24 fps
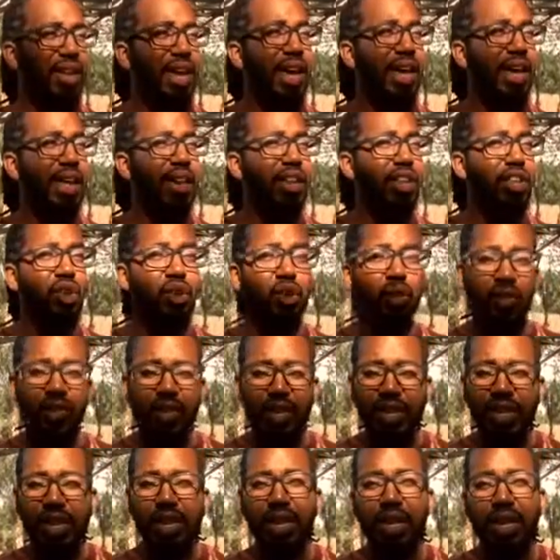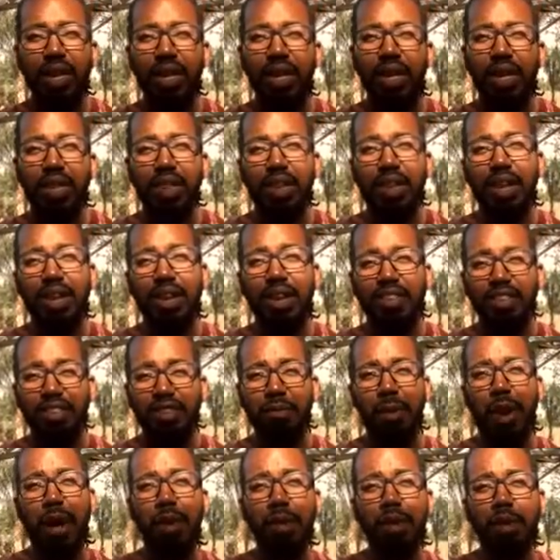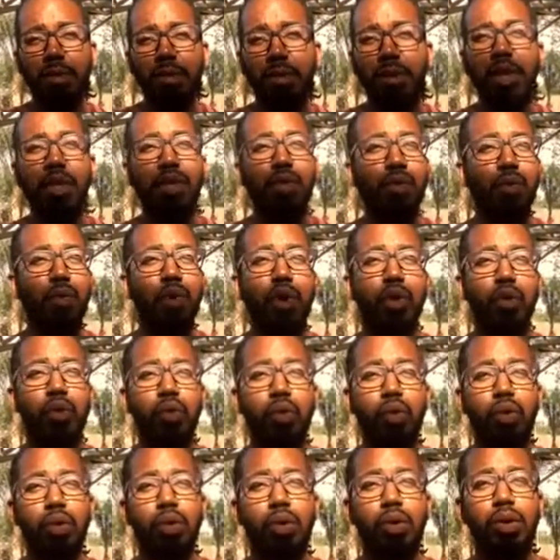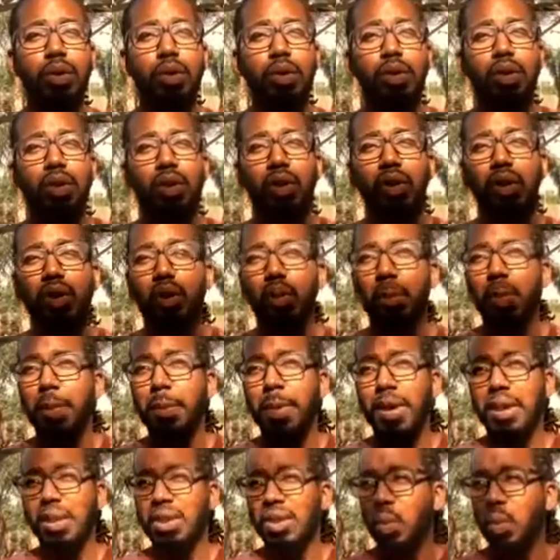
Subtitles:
and you will see that this is probably the place for you. You know, I mean,